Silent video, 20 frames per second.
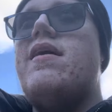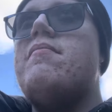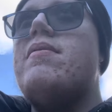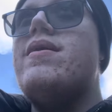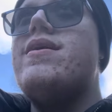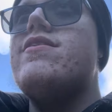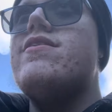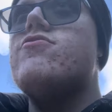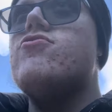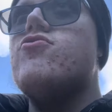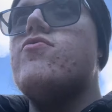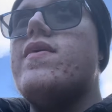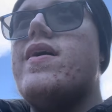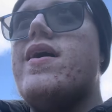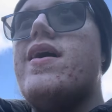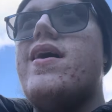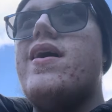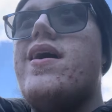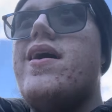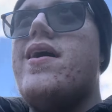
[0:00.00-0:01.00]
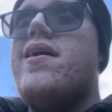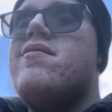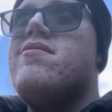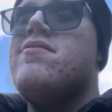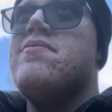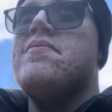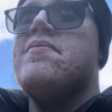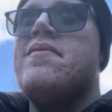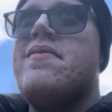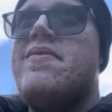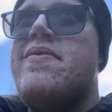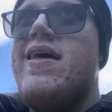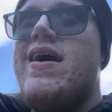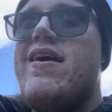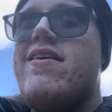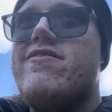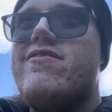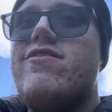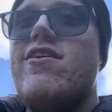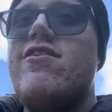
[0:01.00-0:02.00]
made it to the uh,
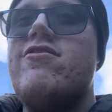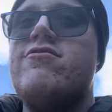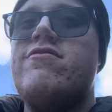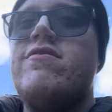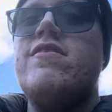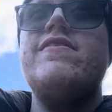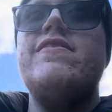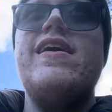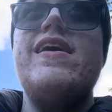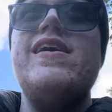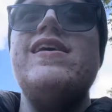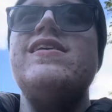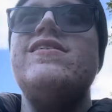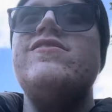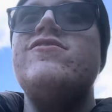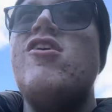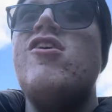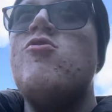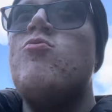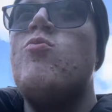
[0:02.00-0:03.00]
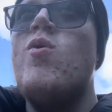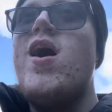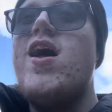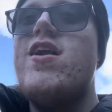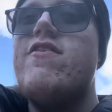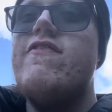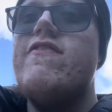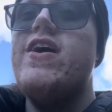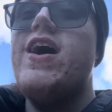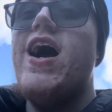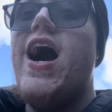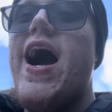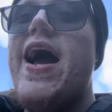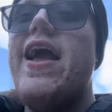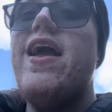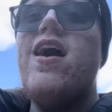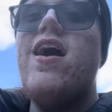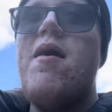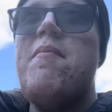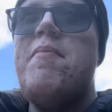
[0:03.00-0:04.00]
next station of the day, no word of a
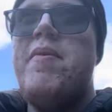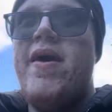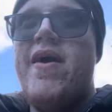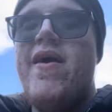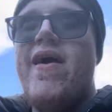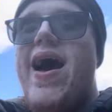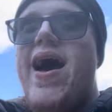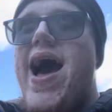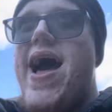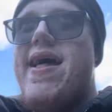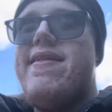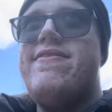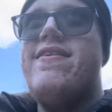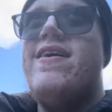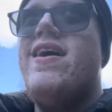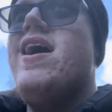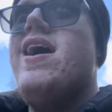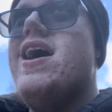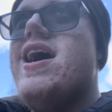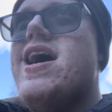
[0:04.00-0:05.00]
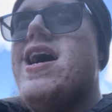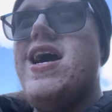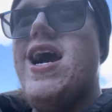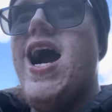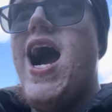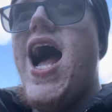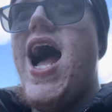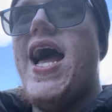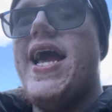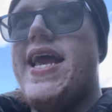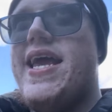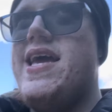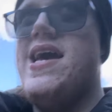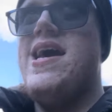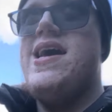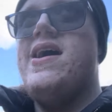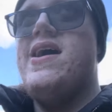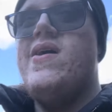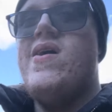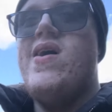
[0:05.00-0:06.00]
lie, I'm here at Lye,
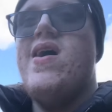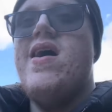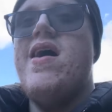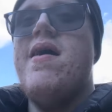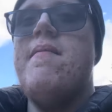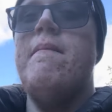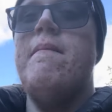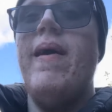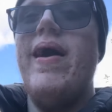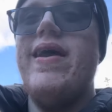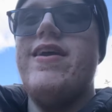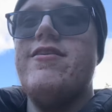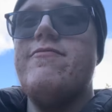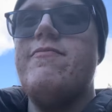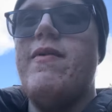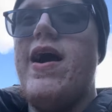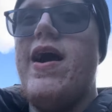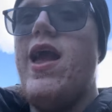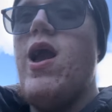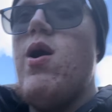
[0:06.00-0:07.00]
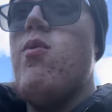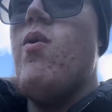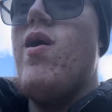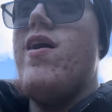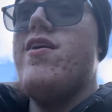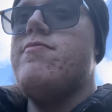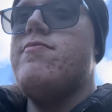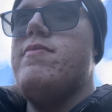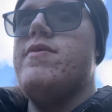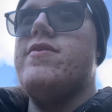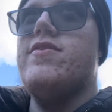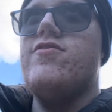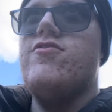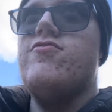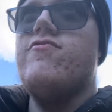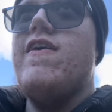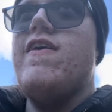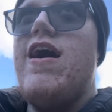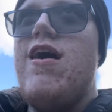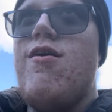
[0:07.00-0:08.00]
managed by West Midlands
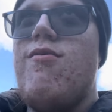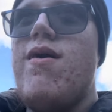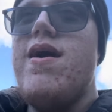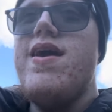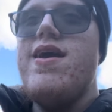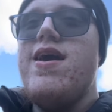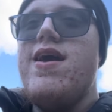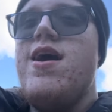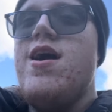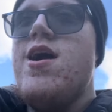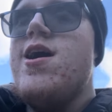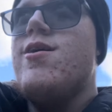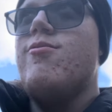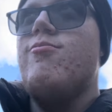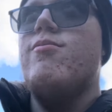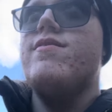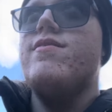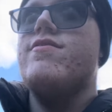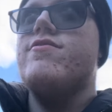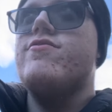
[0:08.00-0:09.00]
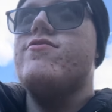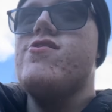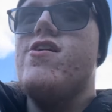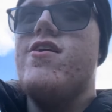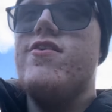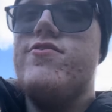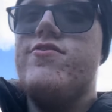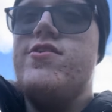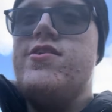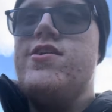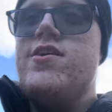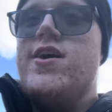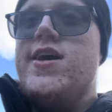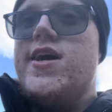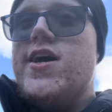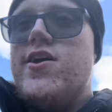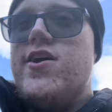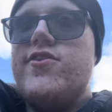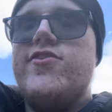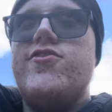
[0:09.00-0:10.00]
Railway, which has got
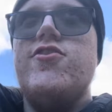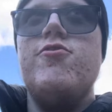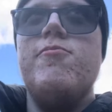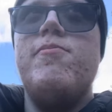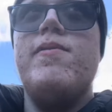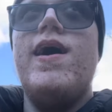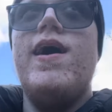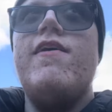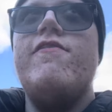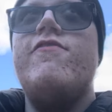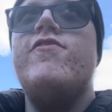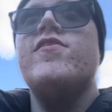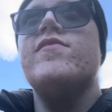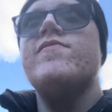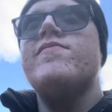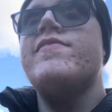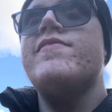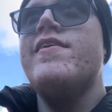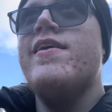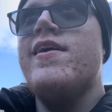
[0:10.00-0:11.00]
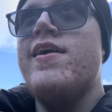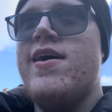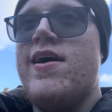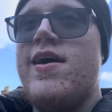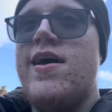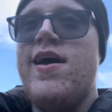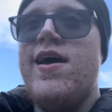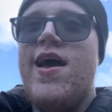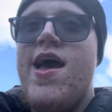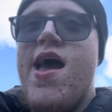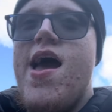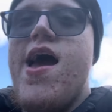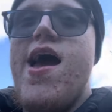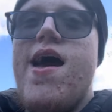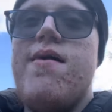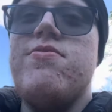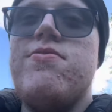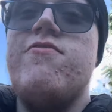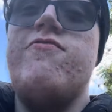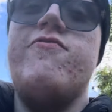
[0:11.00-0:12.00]
two platforms,
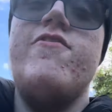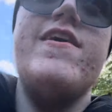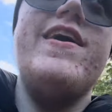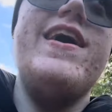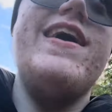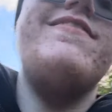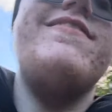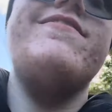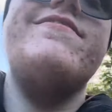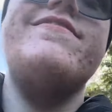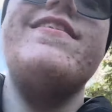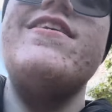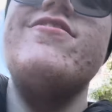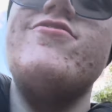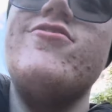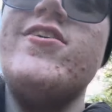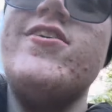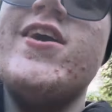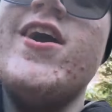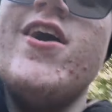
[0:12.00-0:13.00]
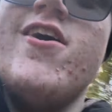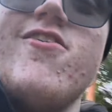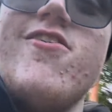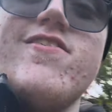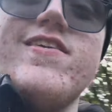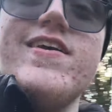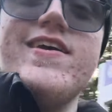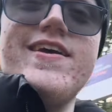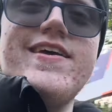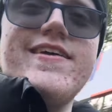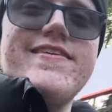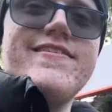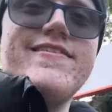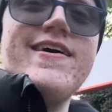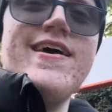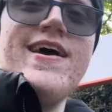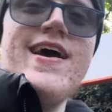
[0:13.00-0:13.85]
and the three letter station code is